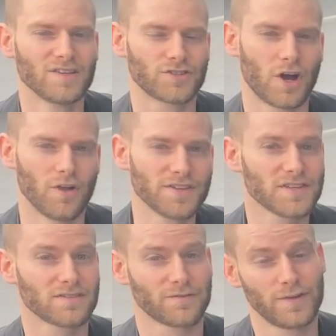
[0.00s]
so this
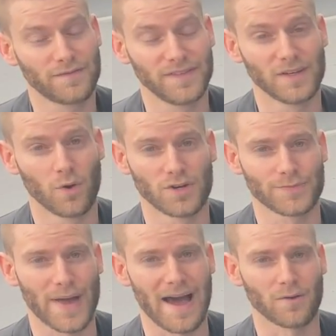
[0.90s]
is a 50
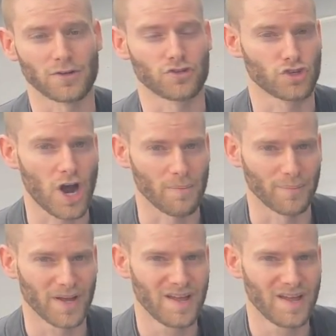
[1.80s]
horsepower jump.